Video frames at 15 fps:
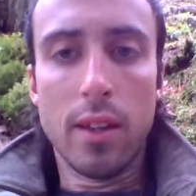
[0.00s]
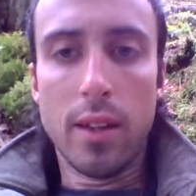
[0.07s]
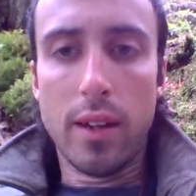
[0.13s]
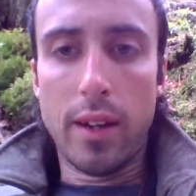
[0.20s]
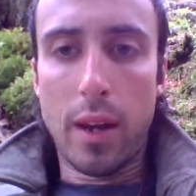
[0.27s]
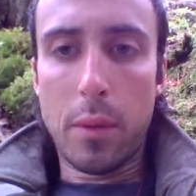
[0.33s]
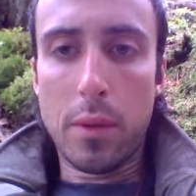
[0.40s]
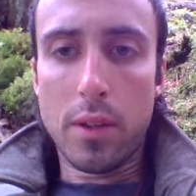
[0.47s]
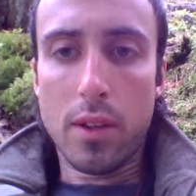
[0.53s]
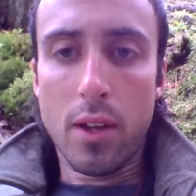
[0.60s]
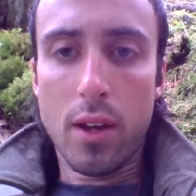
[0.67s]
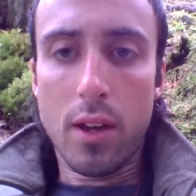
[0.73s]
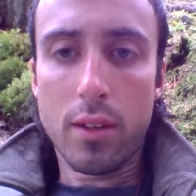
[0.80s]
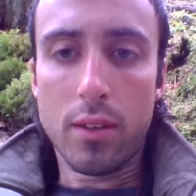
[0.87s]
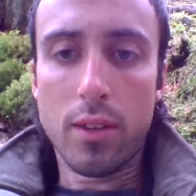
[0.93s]
and I want to
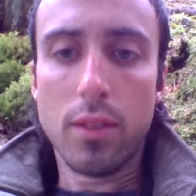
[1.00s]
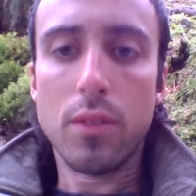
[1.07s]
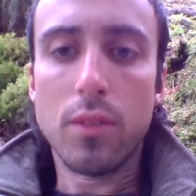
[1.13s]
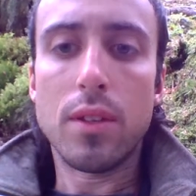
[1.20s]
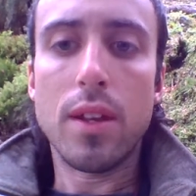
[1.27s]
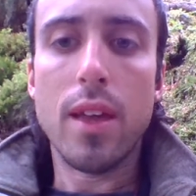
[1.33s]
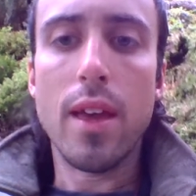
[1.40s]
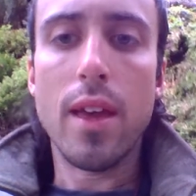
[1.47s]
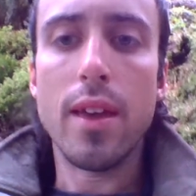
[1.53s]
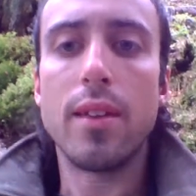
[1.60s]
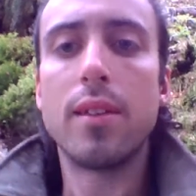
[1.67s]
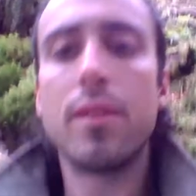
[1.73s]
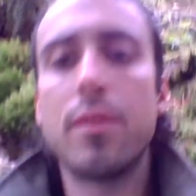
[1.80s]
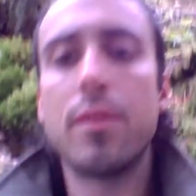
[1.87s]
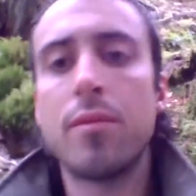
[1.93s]
talk to you today
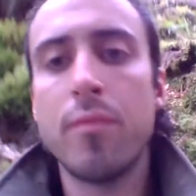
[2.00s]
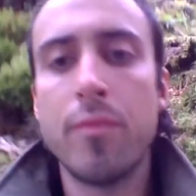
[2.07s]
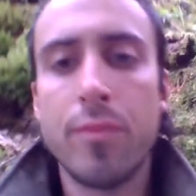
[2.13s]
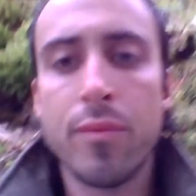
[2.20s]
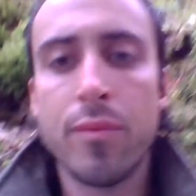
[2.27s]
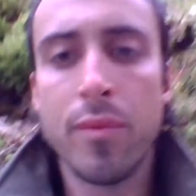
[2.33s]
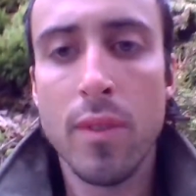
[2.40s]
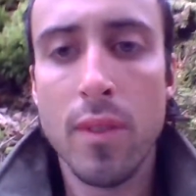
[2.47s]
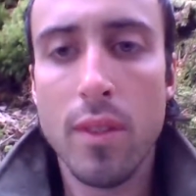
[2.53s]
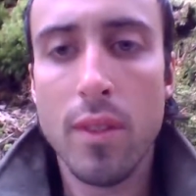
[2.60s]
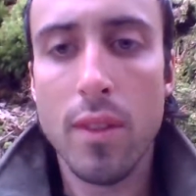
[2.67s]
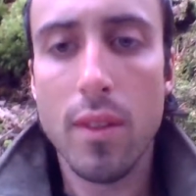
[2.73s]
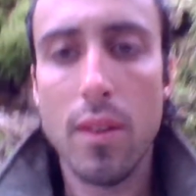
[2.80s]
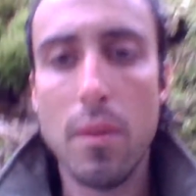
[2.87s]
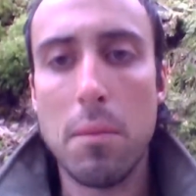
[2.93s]

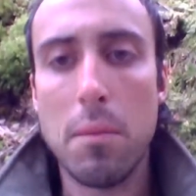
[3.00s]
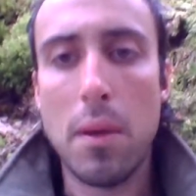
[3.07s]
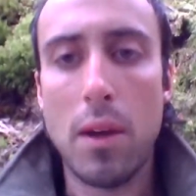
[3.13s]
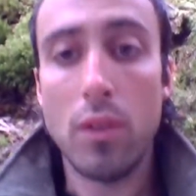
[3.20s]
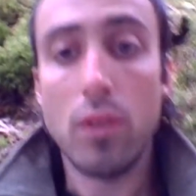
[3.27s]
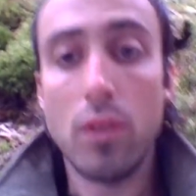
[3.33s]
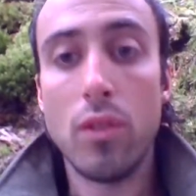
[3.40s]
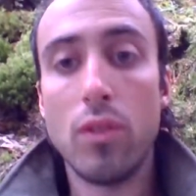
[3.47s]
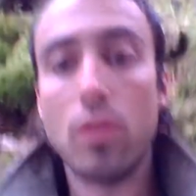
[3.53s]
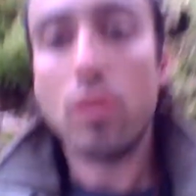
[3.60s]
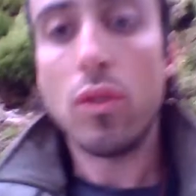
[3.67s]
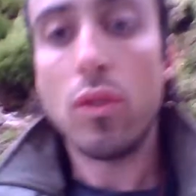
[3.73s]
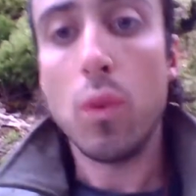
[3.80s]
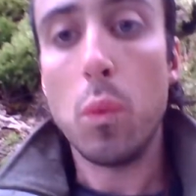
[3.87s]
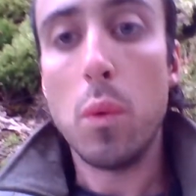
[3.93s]
about
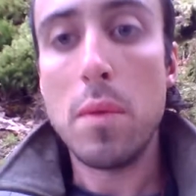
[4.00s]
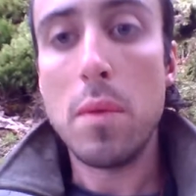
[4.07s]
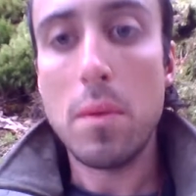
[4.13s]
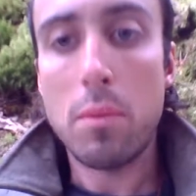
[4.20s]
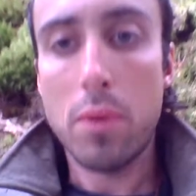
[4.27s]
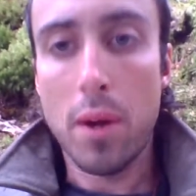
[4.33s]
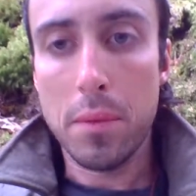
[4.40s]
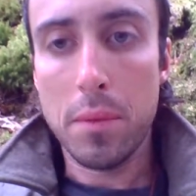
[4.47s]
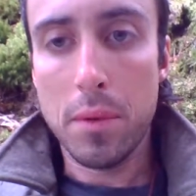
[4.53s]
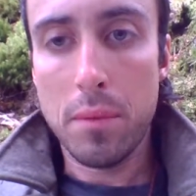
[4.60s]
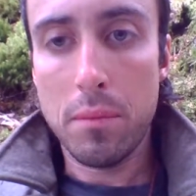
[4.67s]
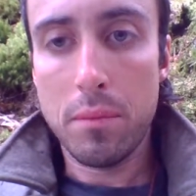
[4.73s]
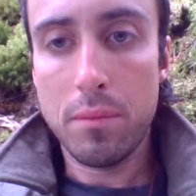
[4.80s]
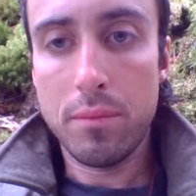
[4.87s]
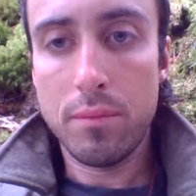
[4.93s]
the woman problem.
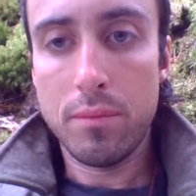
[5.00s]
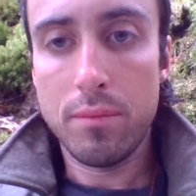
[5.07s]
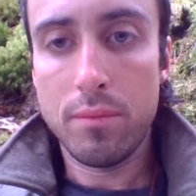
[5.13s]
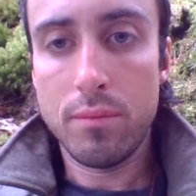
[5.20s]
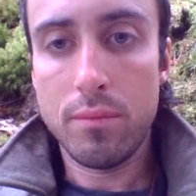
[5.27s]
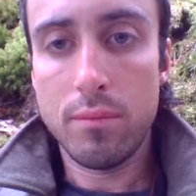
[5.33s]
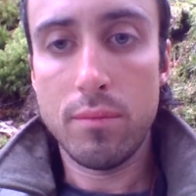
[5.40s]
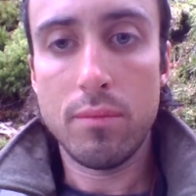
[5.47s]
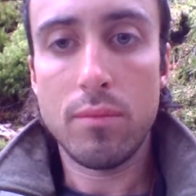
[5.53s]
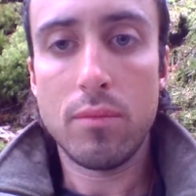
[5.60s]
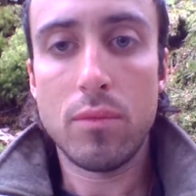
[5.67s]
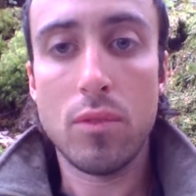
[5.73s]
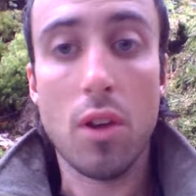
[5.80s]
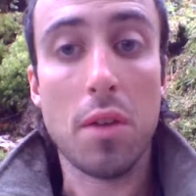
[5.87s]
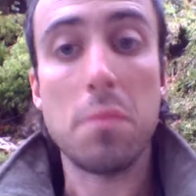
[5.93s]

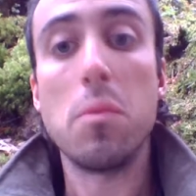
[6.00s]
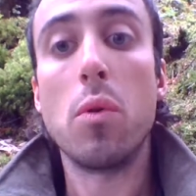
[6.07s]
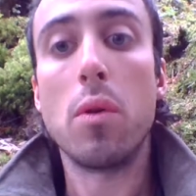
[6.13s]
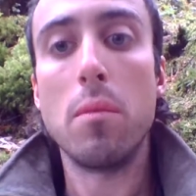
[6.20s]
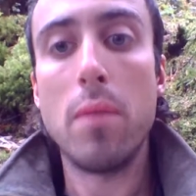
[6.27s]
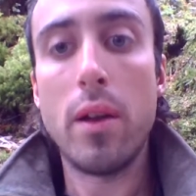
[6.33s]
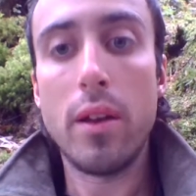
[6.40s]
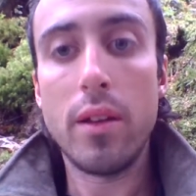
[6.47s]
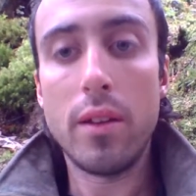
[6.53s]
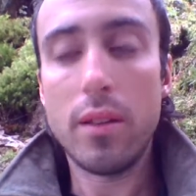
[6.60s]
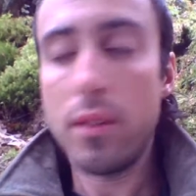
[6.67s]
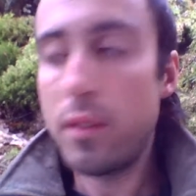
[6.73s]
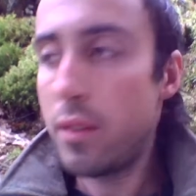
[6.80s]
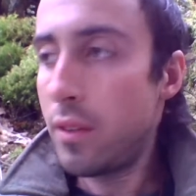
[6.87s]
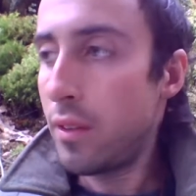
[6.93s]
Talk more about it.
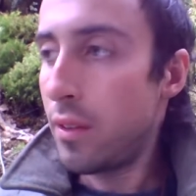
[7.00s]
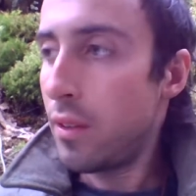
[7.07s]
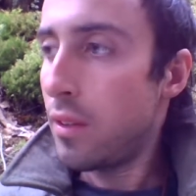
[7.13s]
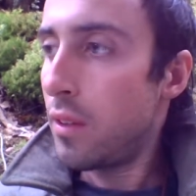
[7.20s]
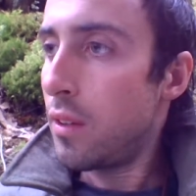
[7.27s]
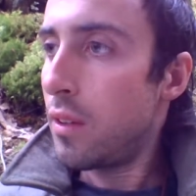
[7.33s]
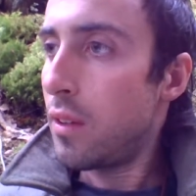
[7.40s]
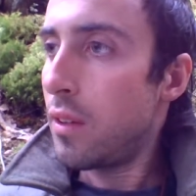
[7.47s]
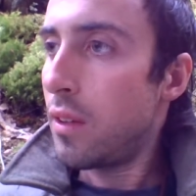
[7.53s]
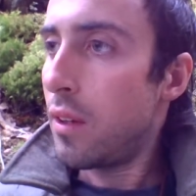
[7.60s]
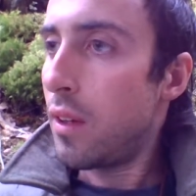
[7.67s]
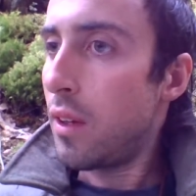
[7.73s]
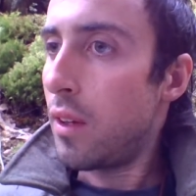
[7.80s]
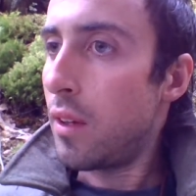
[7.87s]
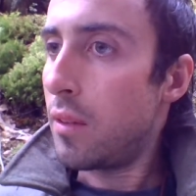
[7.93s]

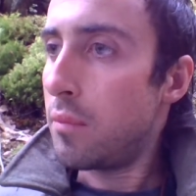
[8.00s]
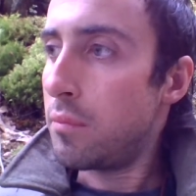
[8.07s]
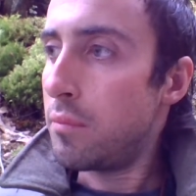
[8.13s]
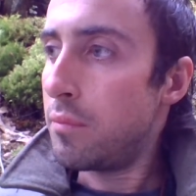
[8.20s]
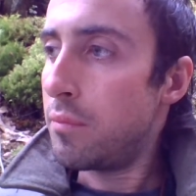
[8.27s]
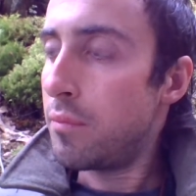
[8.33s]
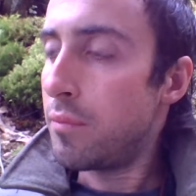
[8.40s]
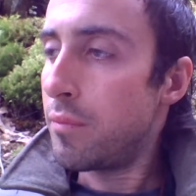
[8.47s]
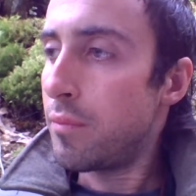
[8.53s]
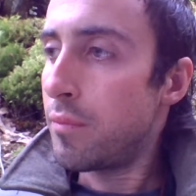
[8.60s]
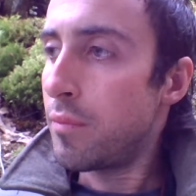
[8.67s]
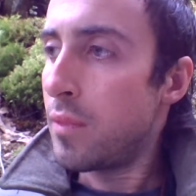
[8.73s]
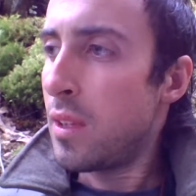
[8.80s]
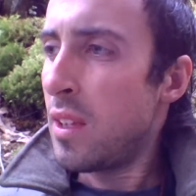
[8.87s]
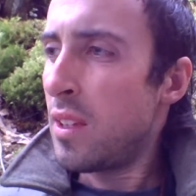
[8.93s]
Um,
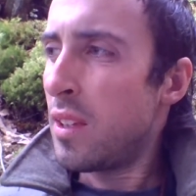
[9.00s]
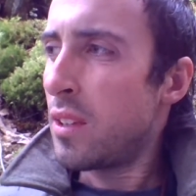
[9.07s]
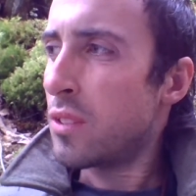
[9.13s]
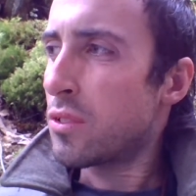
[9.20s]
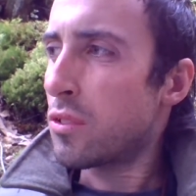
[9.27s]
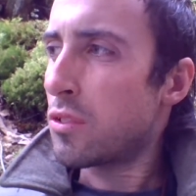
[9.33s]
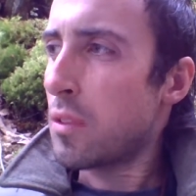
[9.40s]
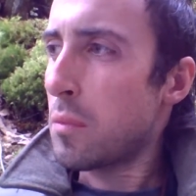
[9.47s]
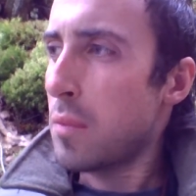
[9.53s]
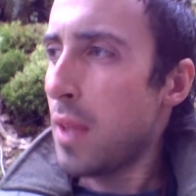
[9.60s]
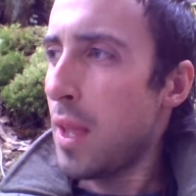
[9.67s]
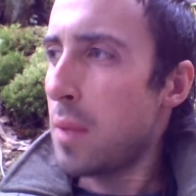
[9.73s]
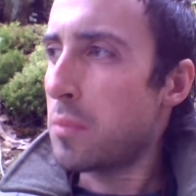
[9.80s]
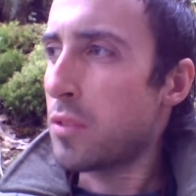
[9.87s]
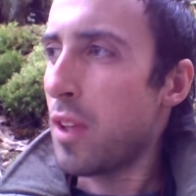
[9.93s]
so
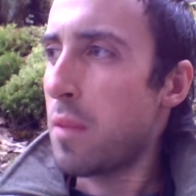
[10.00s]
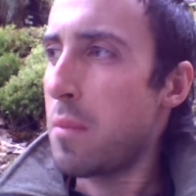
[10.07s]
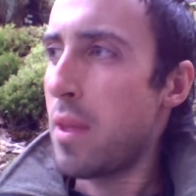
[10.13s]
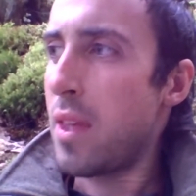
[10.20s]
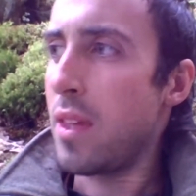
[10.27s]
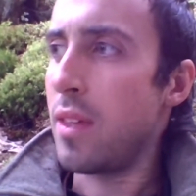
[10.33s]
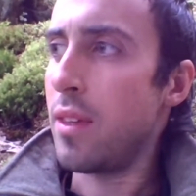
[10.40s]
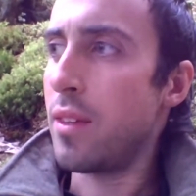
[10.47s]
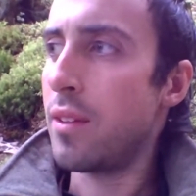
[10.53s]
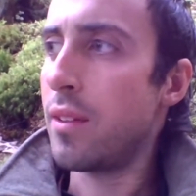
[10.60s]
sometimes I may